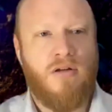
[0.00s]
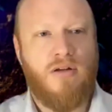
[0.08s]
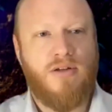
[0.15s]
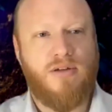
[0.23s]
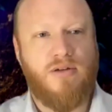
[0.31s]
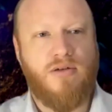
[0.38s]

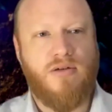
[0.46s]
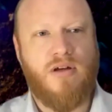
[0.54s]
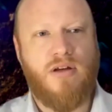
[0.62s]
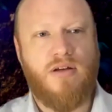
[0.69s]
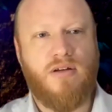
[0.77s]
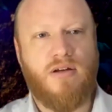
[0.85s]
So
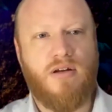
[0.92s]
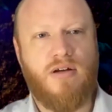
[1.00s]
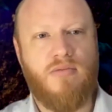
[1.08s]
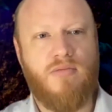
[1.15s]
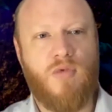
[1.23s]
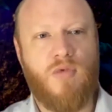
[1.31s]

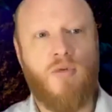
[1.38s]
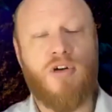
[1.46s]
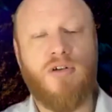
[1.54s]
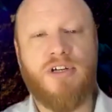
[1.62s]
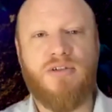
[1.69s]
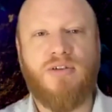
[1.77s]
one
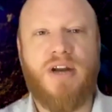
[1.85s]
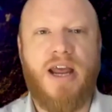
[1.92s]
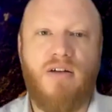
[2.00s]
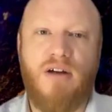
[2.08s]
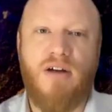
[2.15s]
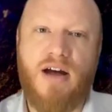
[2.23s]
more question on
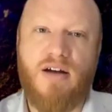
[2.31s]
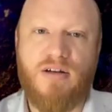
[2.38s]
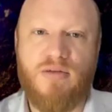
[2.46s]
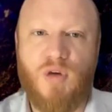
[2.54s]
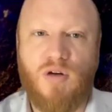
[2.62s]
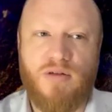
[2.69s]
how do
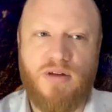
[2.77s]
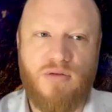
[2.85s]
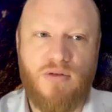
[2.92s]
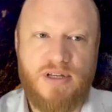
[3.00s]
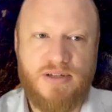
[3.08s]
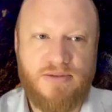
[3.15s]
you model the
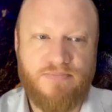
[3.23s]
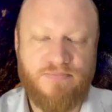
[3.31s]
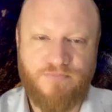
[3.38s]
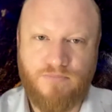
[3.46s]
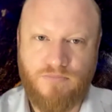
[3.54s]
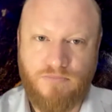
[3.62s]
noise?
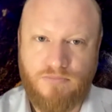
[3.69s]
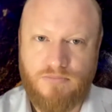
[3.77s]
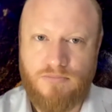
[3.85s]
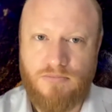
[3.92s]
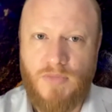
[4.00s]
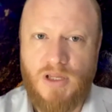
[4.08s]

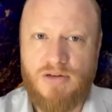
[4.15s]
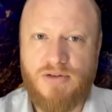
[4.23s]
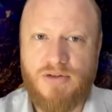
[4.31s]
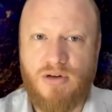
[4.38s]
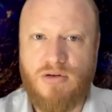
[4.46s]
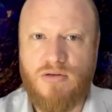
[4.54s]

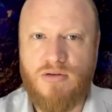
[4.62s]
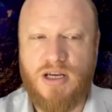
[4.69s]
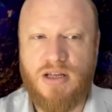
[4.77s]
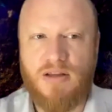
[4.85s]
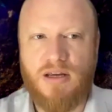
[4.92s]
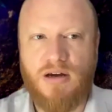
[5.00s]
So
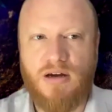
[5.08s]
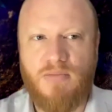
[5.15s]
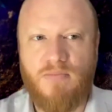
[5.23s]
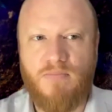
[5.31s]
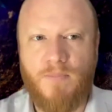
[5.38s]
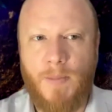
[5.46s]
in the
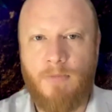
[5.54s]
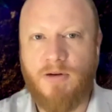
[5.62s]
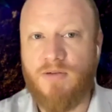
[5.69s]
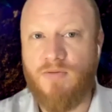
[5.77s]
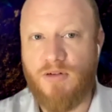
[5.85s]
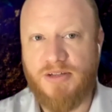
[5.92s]

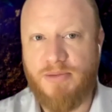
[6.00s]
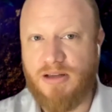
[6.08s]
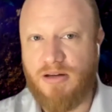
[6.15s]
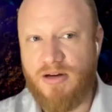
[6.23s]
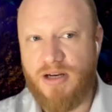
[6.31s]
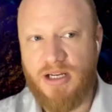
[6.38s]
reinforcement
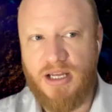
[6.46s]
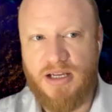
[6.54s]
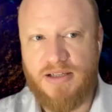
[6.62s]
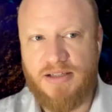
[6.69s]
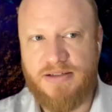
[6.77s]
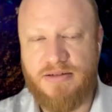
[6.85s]
learning
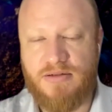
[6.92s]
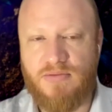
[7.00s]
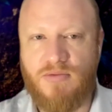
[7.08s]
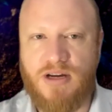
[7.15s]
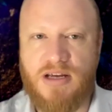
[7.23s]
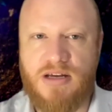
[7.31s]
case,
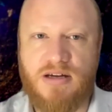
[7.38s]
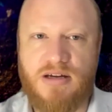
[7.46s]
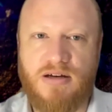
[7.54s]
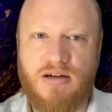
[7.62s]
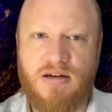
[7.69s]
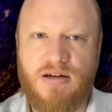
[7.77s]

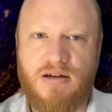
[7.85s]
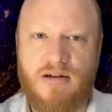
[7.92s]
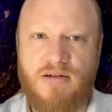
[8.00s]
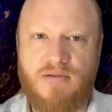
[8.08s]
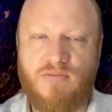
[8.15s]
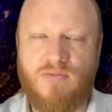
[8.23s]
we
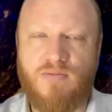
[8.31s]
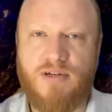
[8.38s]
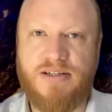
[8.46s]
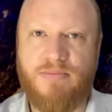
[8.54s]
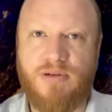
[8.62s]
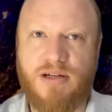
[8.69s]

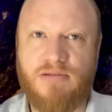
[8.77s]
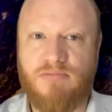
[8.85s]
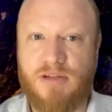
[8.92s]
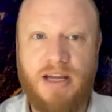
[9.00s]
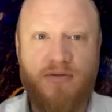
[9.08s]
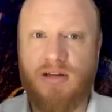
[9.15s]
simply
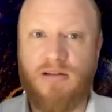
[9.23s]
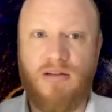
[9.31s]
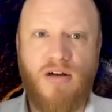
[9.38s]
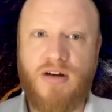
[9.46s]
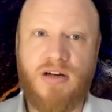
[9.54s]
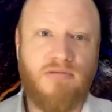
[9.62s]
let the
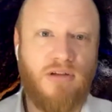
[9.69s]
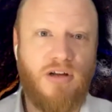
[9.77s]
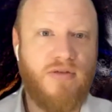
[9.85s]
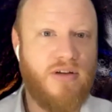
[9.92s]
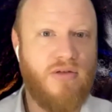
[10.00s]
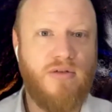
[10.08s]
learner
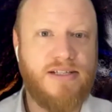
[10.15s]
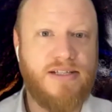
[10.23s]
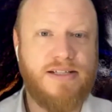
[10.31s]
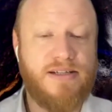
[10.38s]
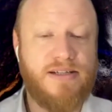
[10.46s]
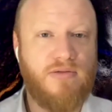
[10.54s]
learn the noise
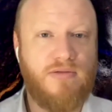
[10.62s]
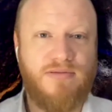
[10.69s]
itself.